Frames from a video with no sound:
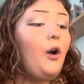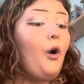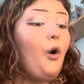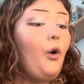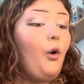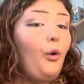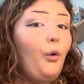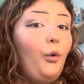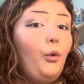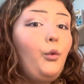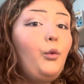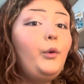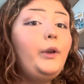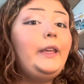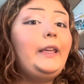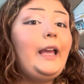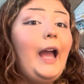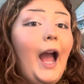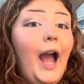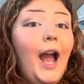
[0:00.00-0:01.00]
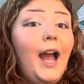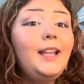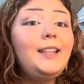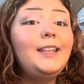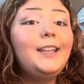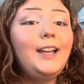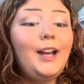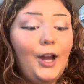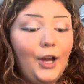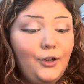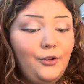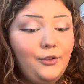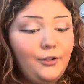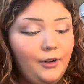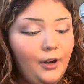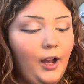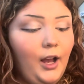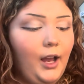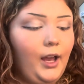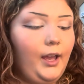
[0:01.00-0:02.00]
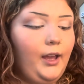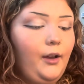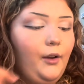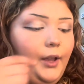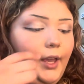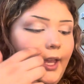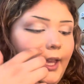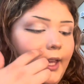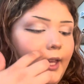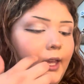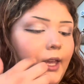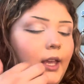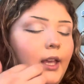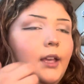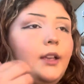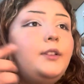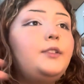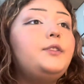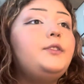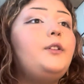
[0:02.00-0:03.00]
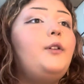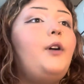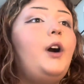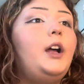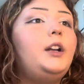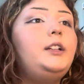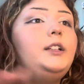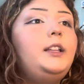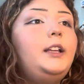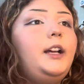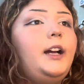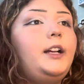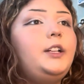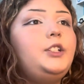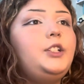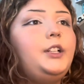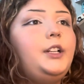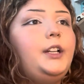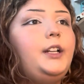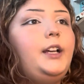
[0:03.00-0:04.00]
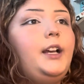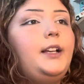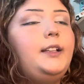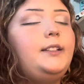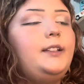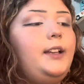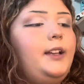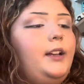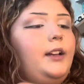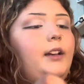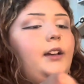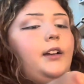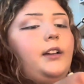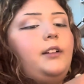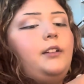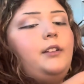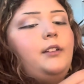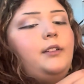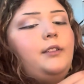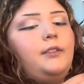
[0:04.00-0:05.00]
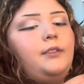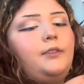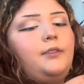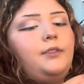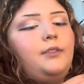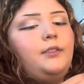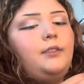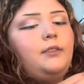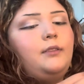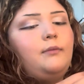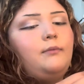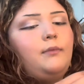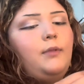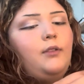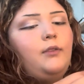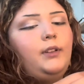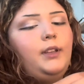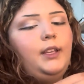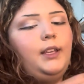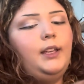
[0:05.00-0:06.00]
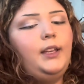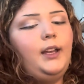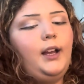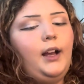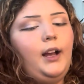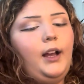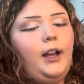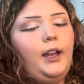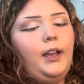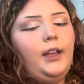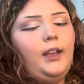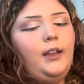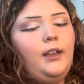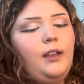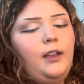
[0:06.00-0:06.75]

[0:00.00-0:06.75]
Oh yeah, the under eye. Okay, so under the eye, she kind of has like a smoky eye.